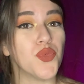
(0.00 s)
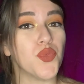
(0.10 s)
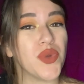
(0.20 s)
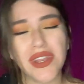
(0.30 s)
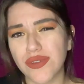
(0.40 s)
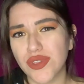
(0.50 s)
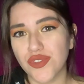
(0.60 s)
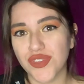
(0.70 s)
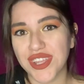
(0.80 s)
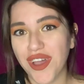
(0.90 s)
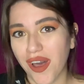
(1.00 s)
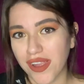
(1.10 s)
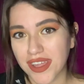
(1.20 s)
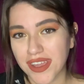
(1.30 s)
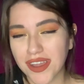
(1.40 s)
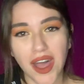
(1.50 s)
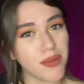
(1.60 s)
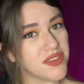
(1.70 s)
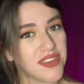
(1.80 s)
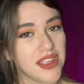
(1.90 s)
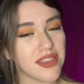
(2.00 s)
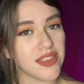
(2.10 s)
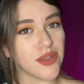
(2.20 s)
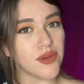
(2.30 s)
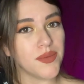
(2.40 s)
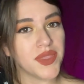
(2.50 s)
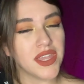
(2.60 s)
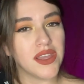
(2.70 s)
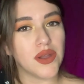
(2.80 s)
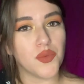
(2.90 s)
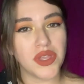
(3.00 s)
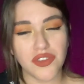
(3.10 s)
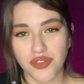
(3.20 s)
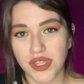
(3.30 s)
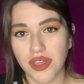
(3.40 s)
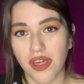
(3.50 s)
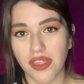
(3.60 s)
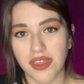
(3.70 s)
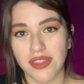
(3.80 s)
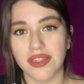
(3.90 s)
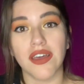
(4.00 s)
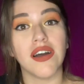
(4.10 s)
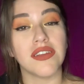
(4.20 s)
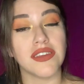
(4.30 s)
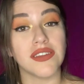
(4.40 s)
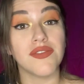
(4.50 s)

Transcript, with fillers: We don't usually call it Cobb Estate, though. We usually call it the Haunted